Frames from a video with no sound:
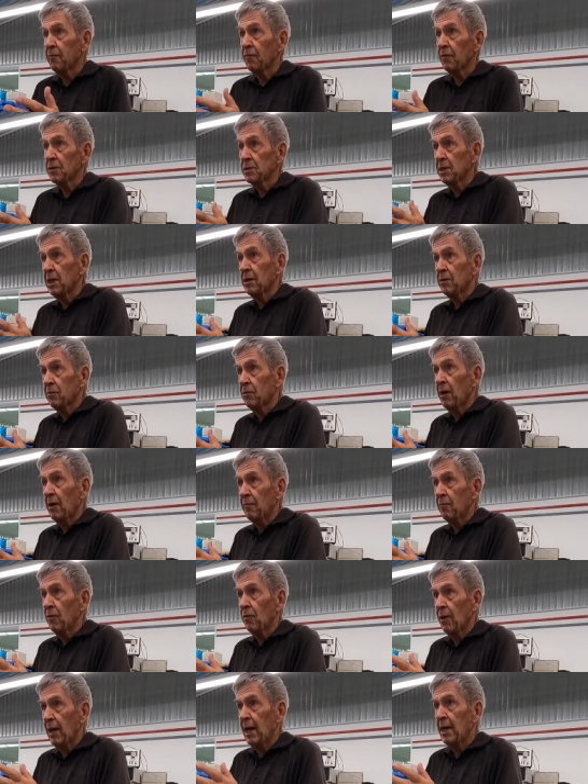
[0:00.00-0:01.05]
it feels does. Like you're
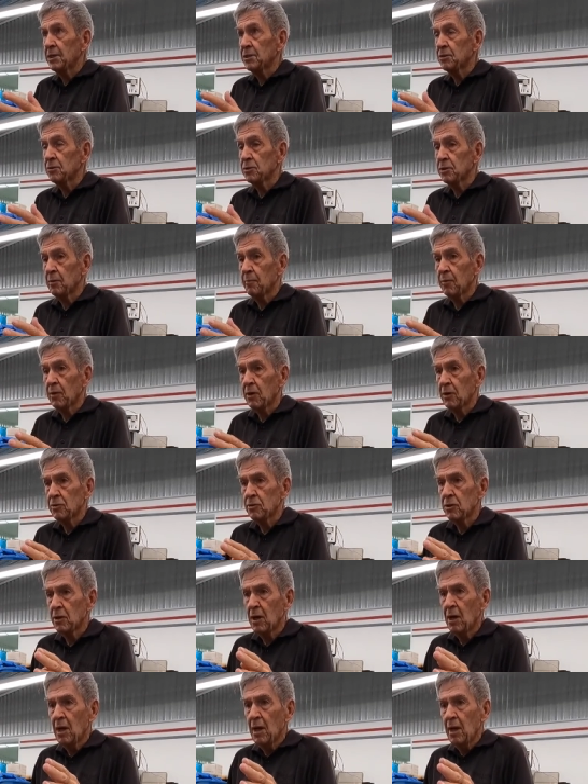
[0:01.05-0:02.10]
driving on ice or something oh, yeah. because
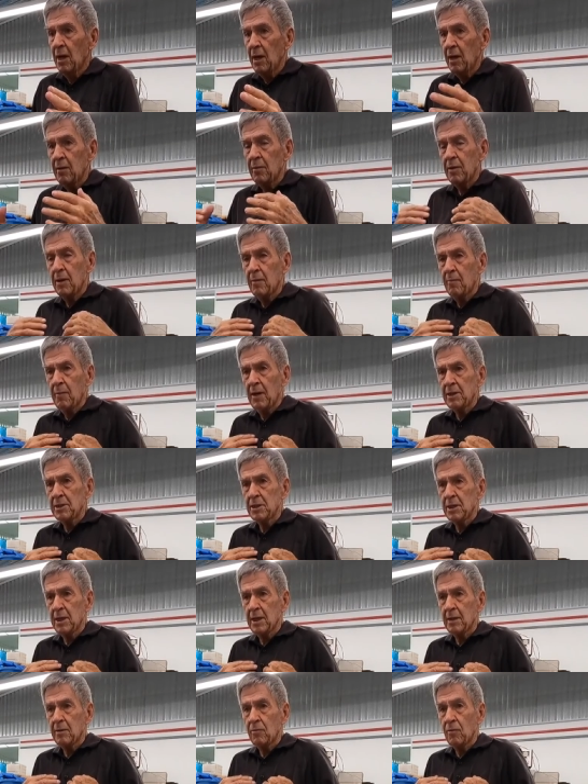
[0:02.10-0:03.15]
you, it, it makes you
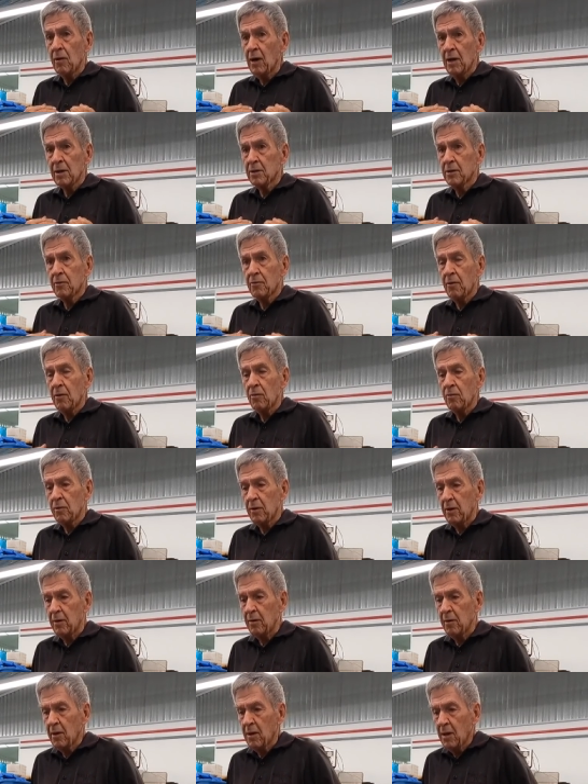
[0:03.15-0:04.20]
think we're out of control
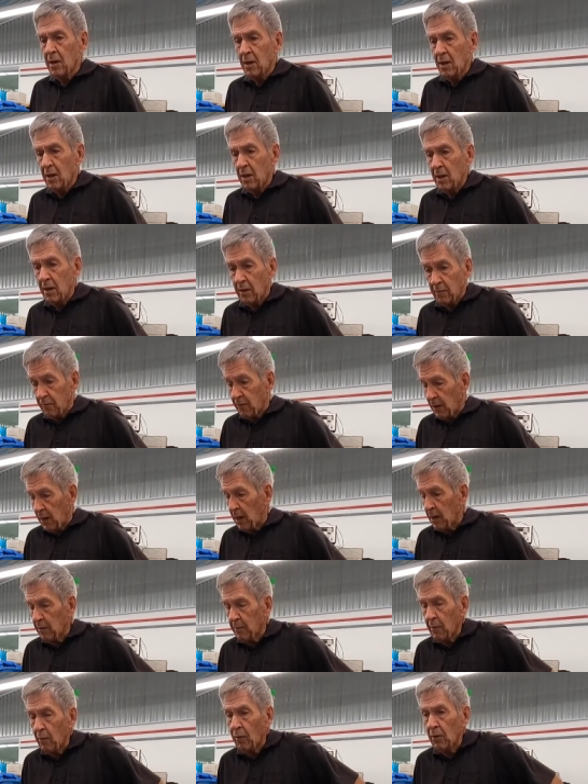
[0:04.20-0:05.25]
here. Yeah. And for a lot
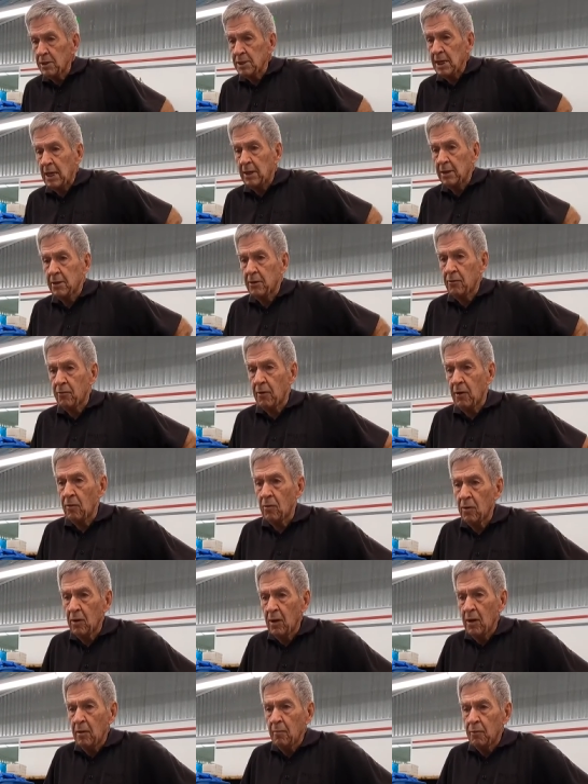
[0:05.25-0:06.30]
of them, it was out of control.
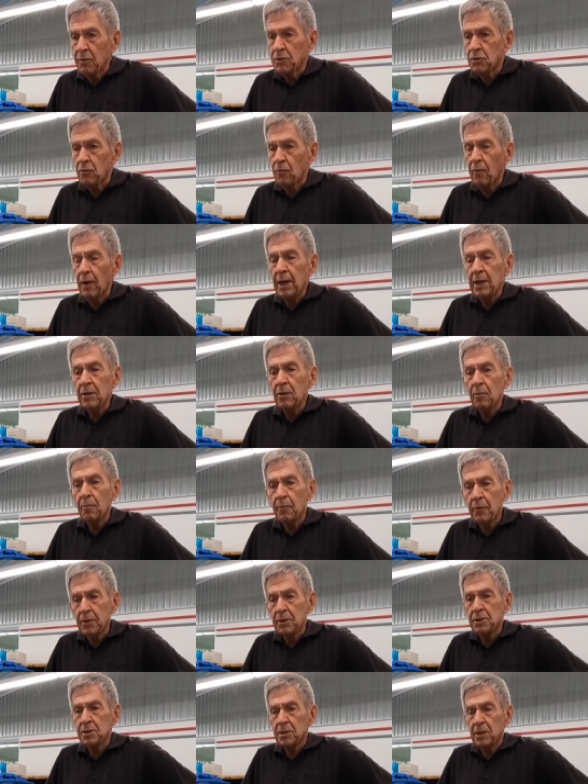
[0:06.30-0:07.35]
But your radio
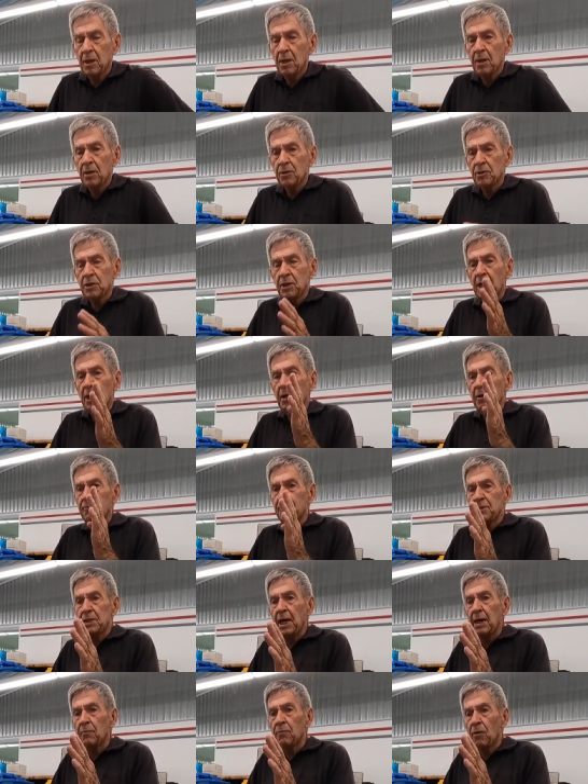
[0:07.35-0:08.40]
puts, because it got enough
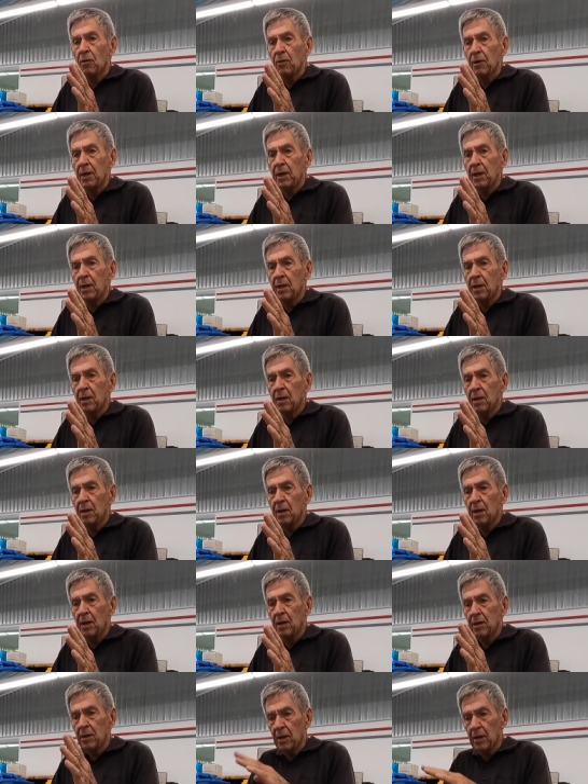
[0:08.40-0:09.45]
sidewall in it
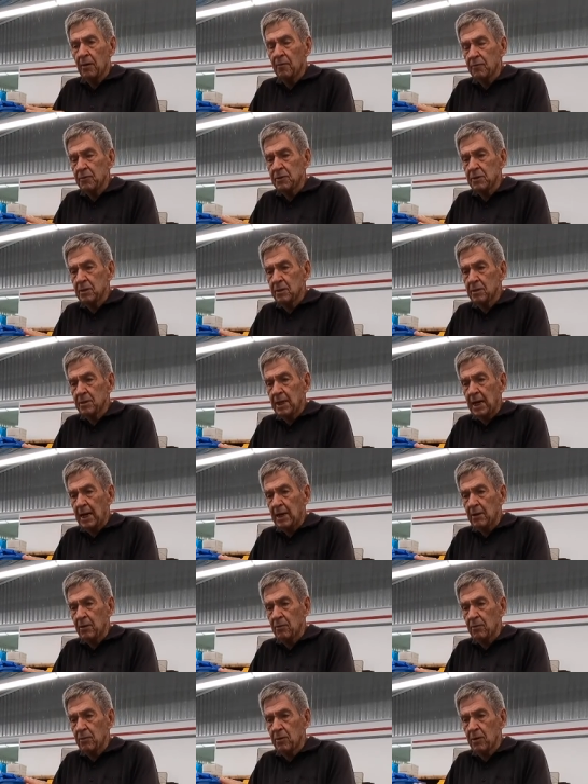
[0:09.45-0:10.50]
and you got enough tack
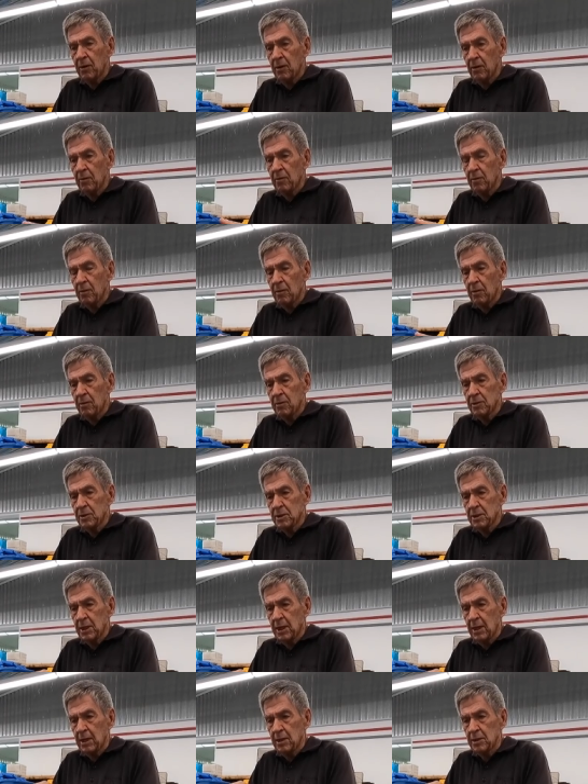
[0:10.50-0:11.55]
on it here, uh,
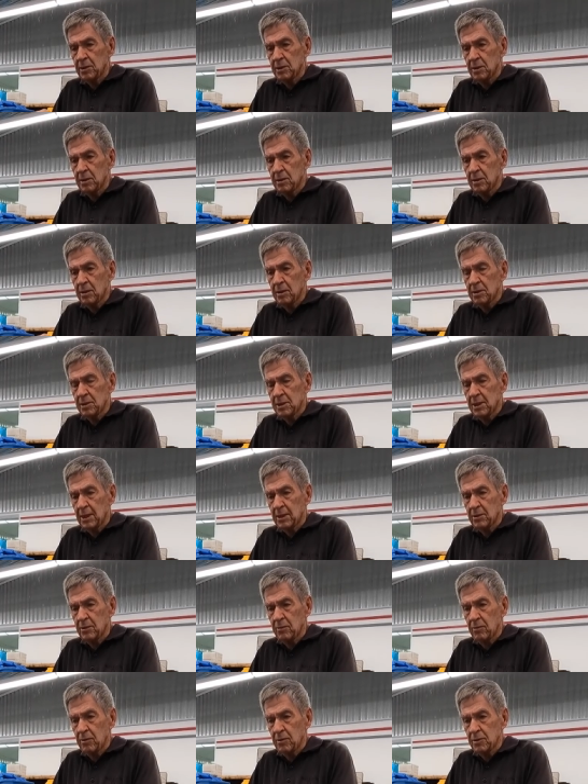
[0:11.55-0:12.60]
sticking it to stick
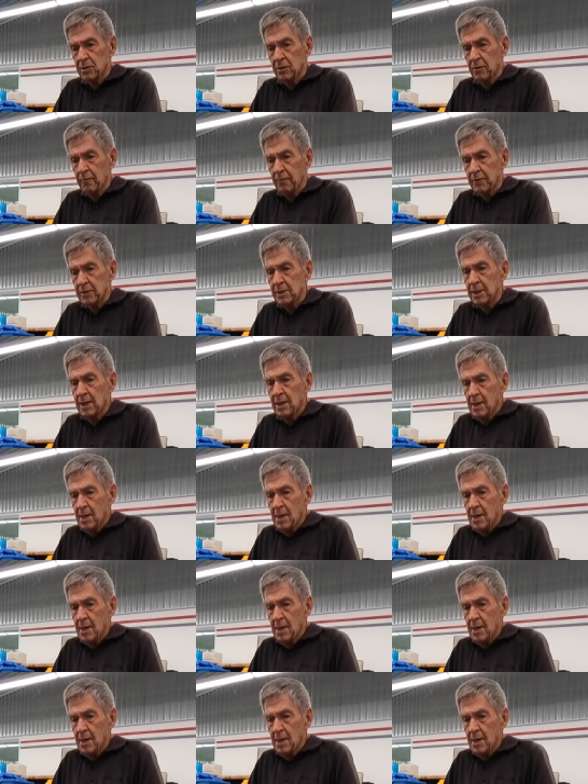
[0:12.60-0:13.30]
to the surface,